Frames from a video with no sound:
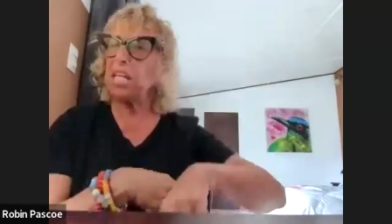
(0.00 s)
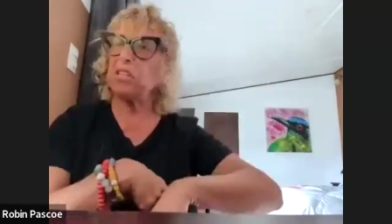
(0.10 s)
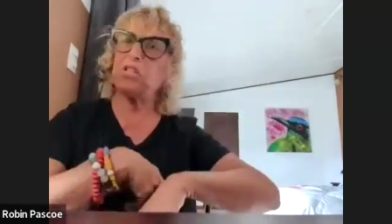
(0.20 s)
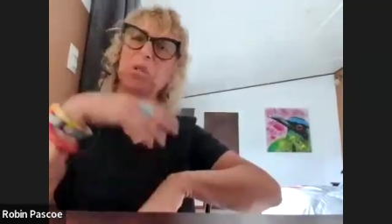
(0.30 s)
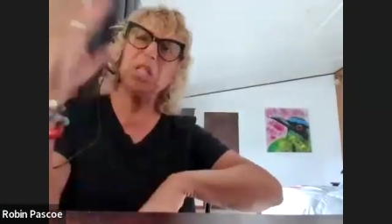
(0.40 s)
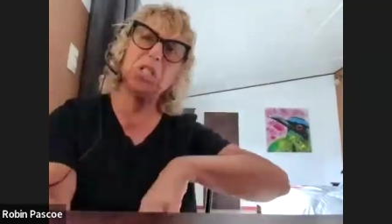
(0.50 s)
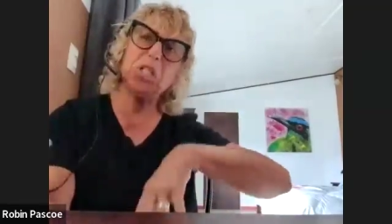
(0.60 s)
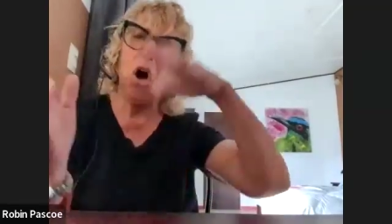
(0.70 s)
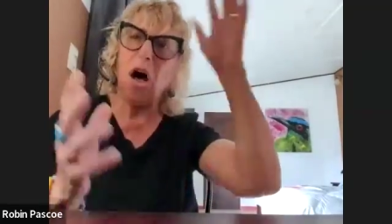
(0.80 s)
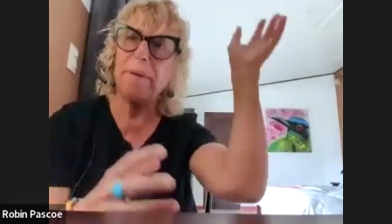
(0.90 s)
this really
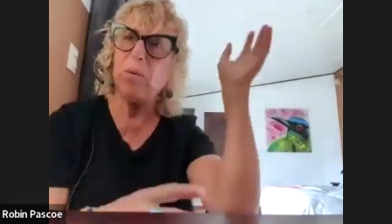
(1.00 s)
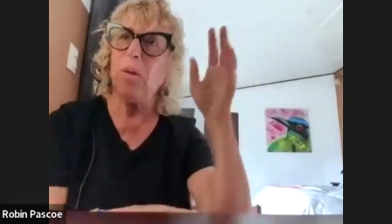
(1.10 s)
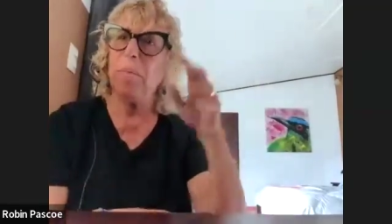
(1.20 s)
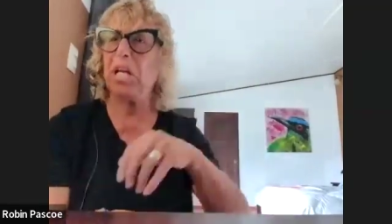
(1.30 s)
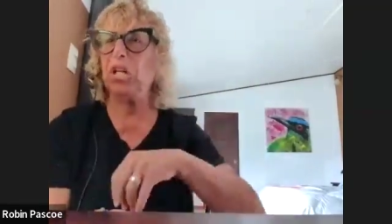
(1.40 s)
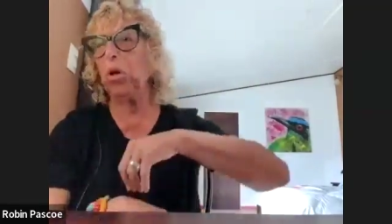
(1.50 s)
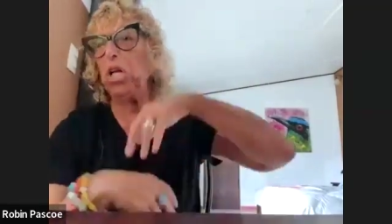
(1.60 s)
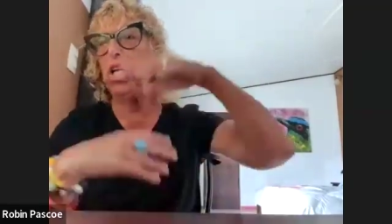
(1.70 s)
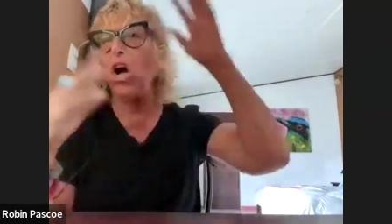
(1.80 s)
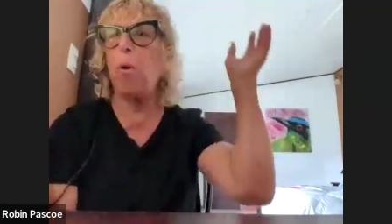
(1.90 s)
snobby woman, and you
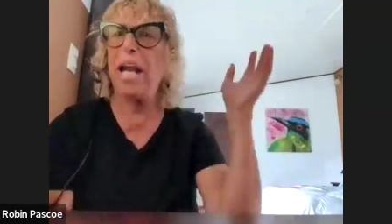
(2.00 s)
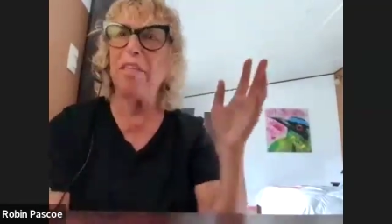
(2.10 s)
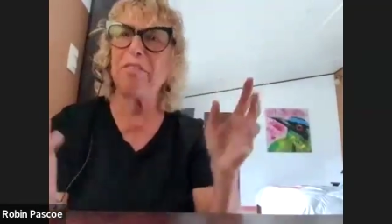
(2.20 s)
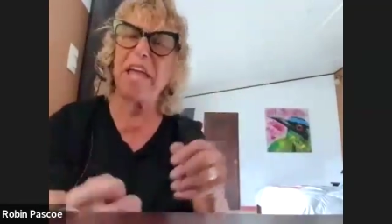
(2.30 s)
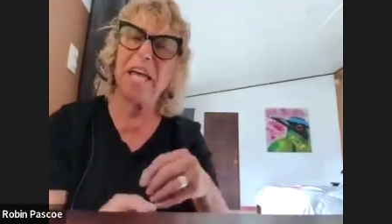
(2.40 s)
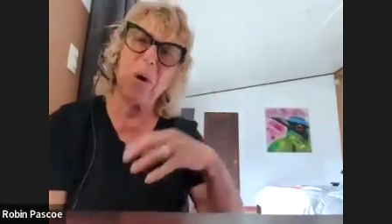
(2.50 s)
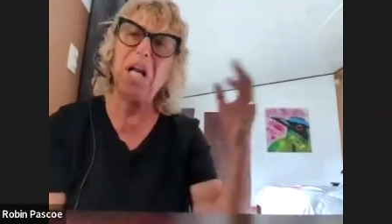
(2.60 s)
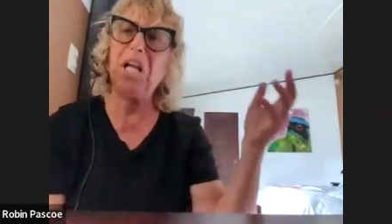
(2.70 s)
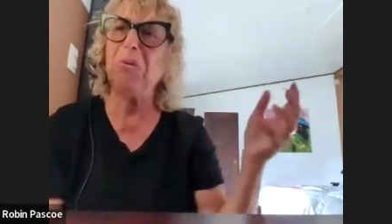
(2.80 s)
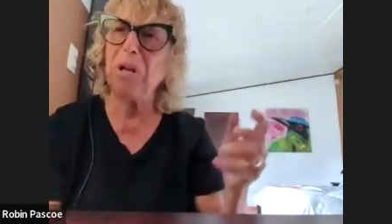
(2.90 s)
wouldn't know anything. And what
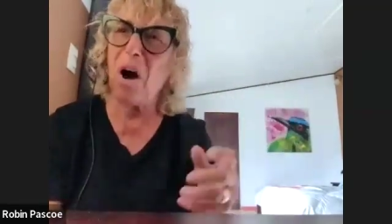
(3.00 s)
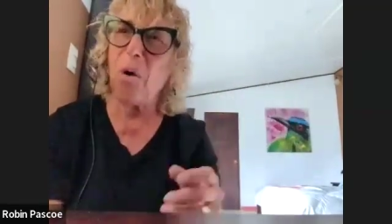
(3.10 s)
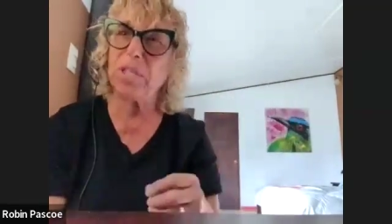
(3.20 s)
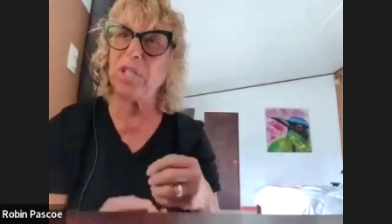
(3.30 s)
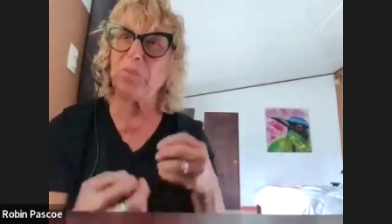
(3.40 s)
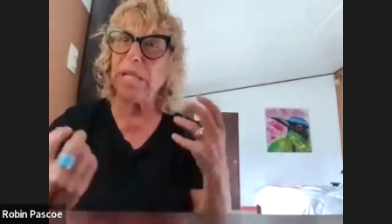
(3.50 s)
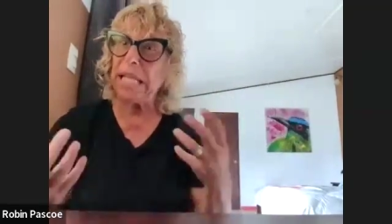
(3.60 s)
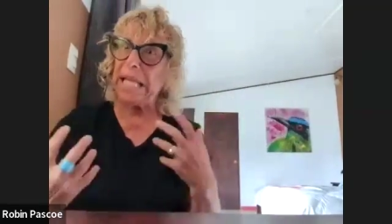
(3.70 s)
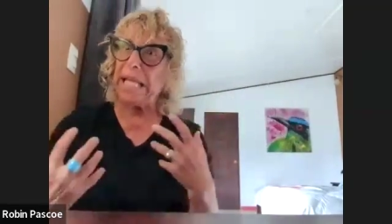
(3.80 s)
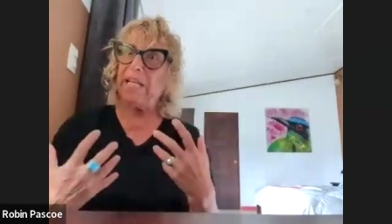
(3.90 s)
do you know? And she really
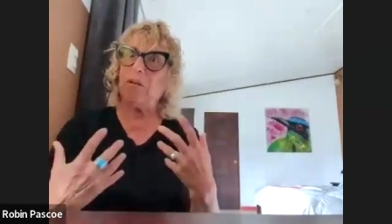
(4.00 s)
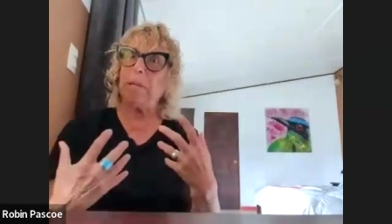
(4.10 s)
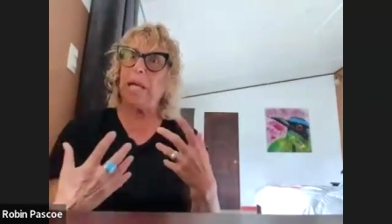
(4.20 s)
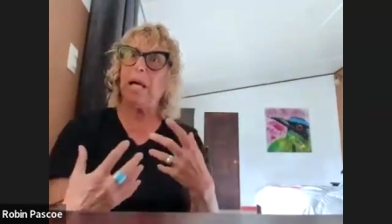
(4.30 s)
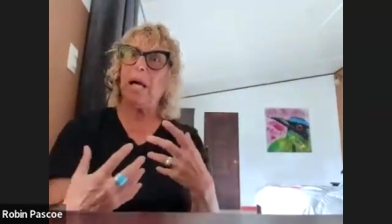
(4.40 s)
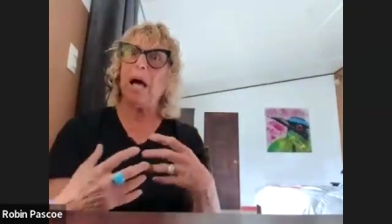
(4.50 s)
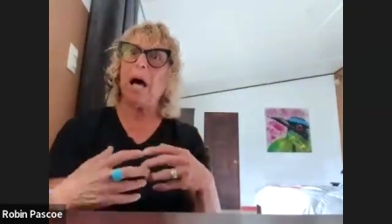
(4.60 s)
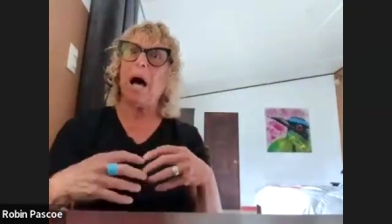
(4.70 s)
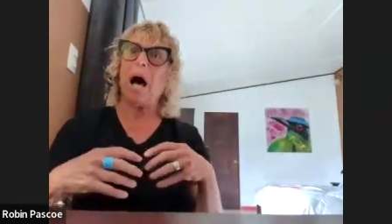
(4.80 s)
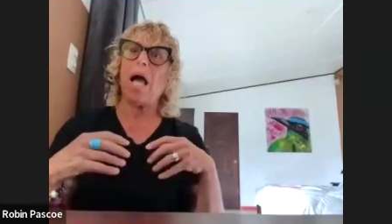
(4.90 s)
lit into me.
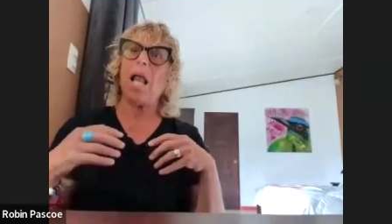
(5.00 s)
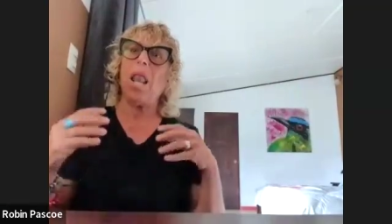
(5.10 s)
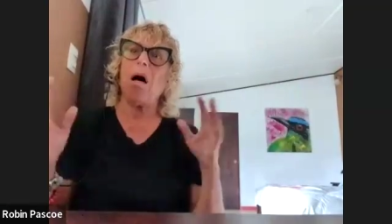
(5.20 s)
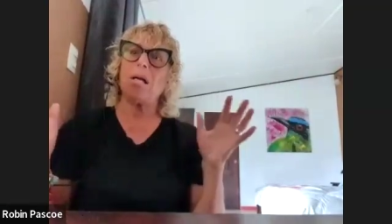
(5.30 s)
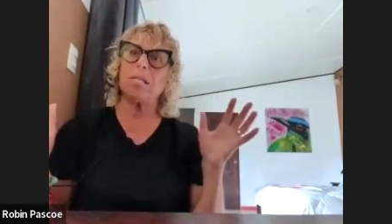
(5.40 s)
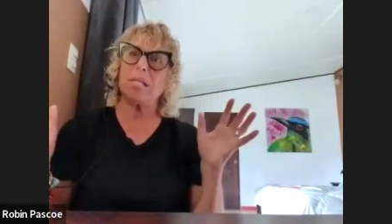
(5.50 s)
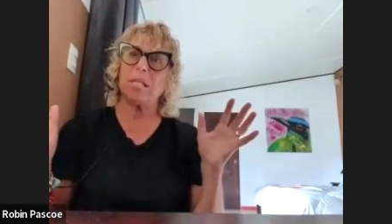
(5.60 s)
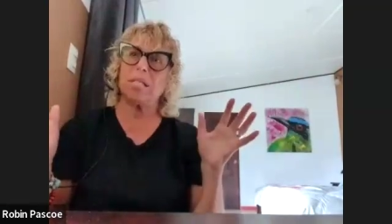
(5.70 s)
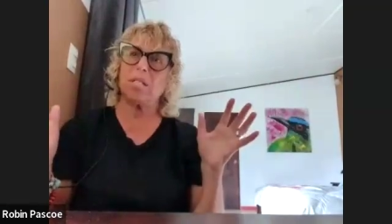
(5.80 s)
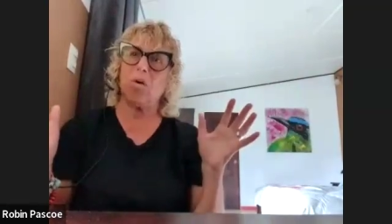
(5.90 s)
I lost
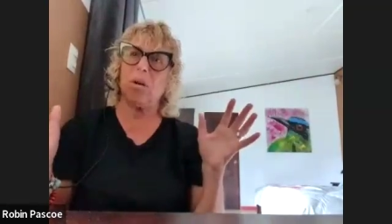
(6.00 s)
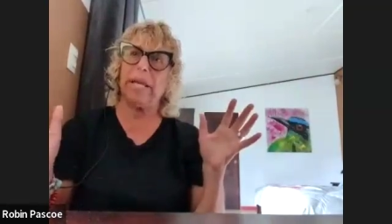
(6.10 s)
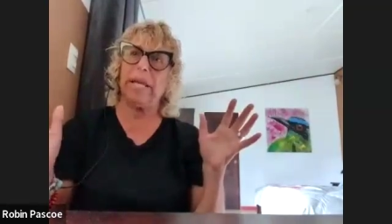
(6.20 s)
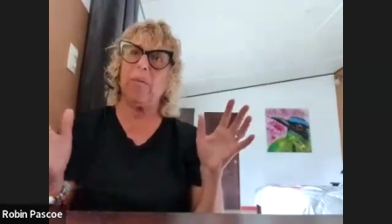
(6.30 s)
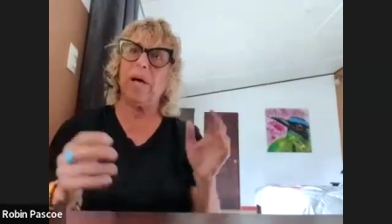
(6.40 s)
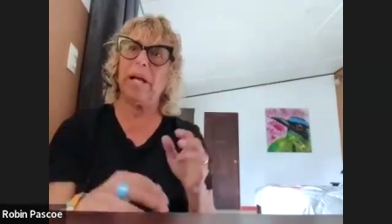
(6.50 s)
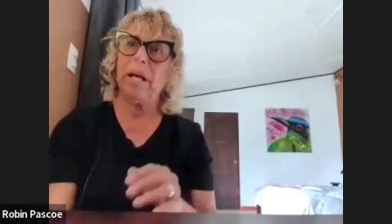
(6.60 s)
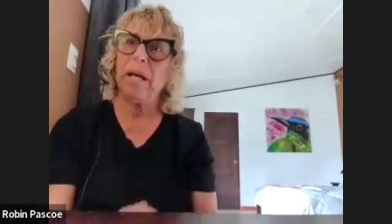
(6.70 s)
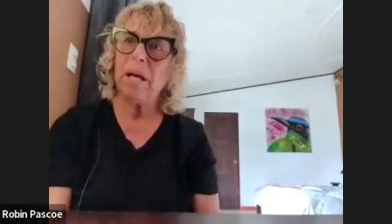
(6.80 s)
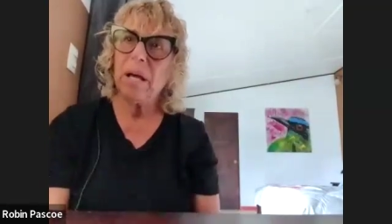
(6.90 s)
it totally and went,
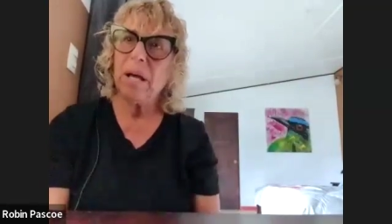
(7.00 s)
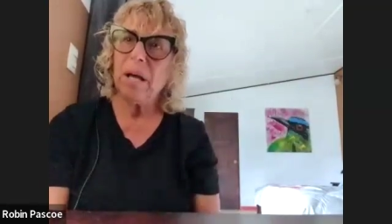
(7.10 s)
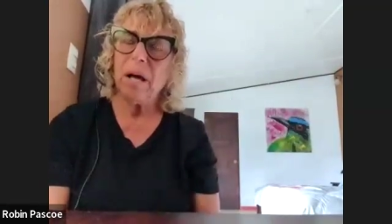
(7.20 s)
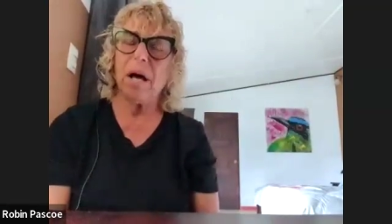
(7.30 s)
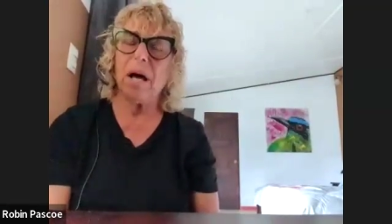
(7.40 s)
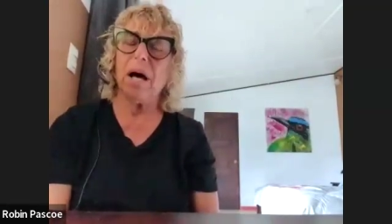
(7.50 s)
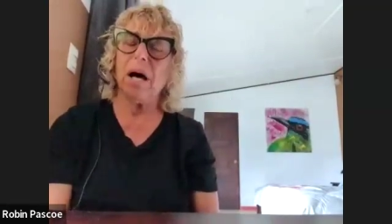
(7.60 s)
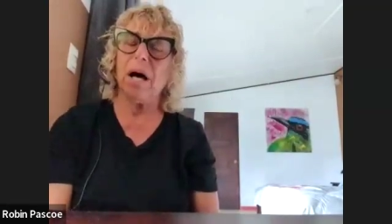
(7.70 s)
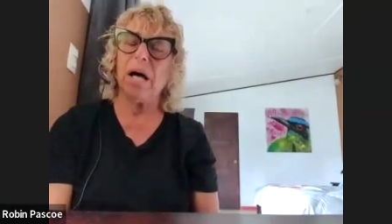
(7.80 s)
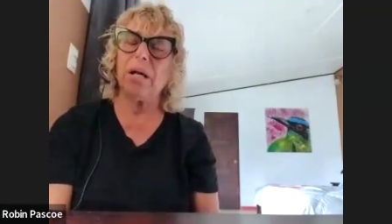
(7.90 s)

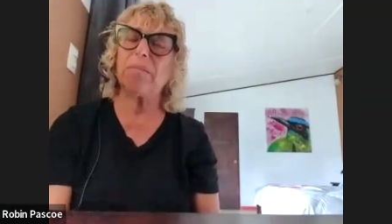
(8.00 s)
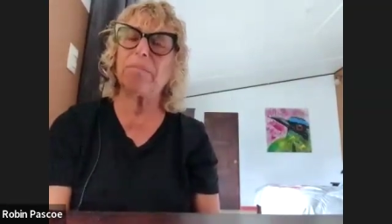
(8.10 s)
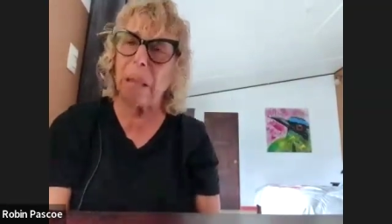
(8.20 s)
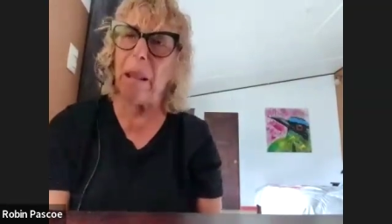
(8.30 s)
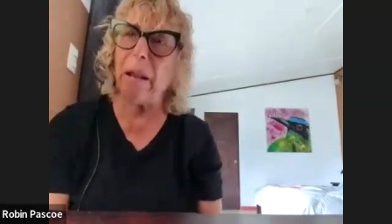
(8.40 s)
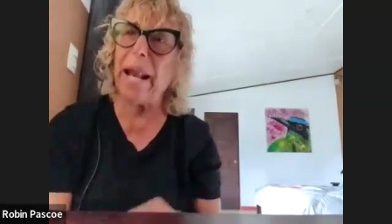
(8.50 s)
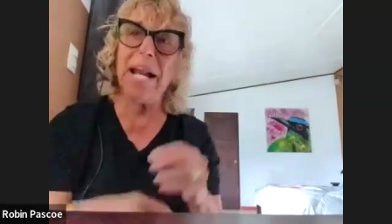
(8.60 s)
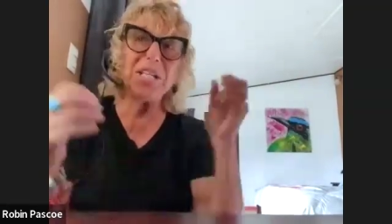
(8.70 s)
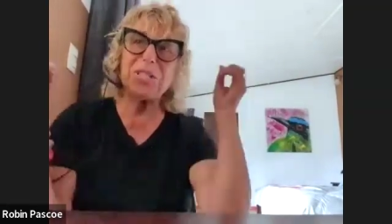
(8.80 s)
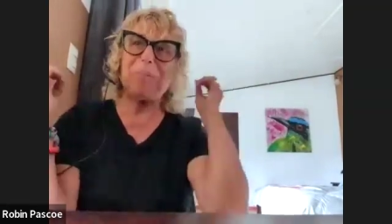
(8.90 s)
no.
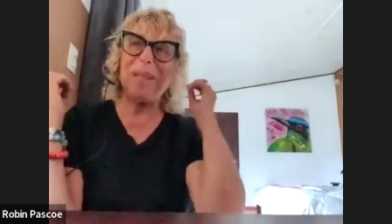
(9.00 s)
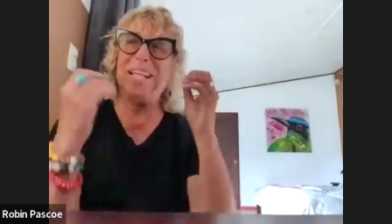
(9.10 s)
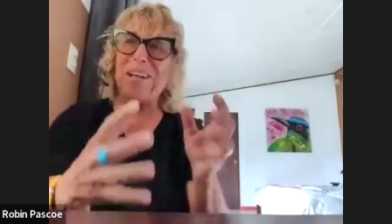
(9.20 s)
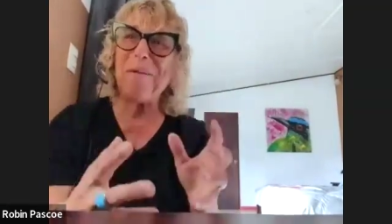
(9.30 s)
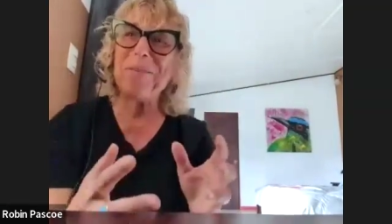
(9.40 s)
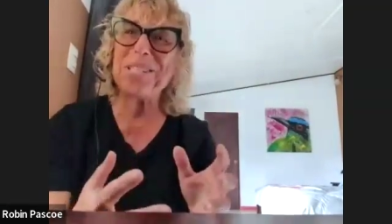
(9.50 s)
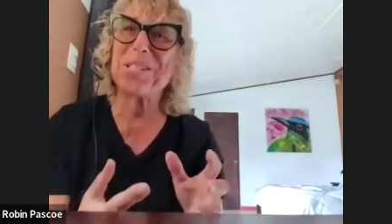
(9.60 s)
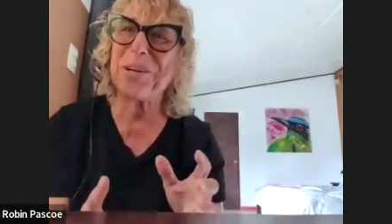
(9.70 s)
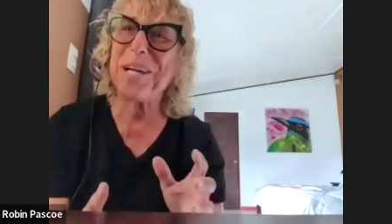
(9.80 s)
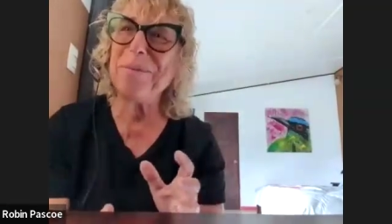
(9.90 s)
I just completely
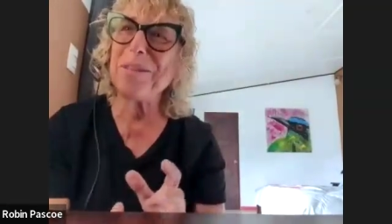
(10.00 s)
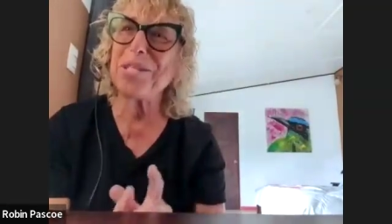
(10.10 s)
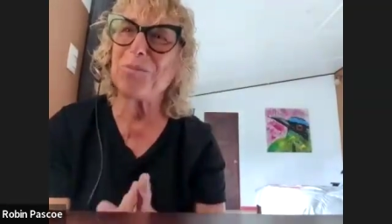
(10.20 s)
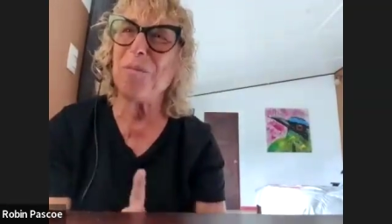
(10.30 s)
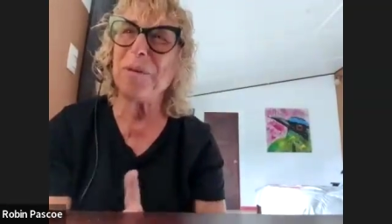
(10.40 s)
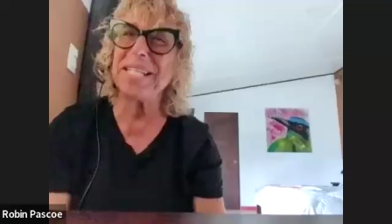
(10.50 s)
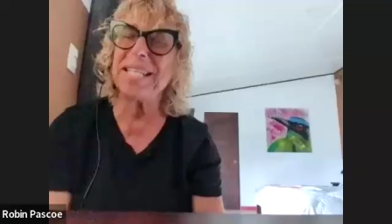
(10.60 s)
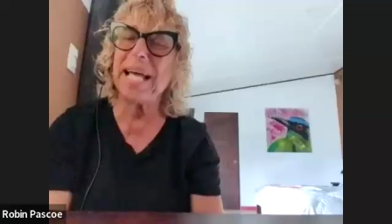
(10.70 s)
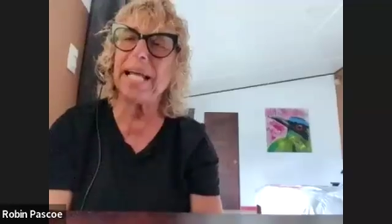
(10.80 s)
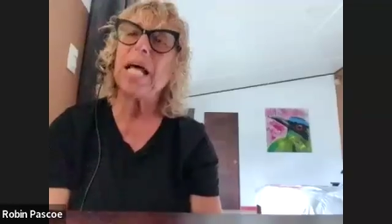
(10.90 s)
almost screamed at this woman and
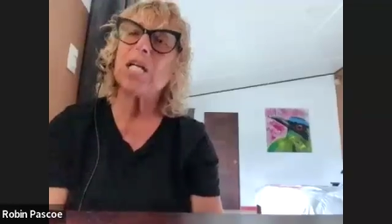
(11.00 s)
said,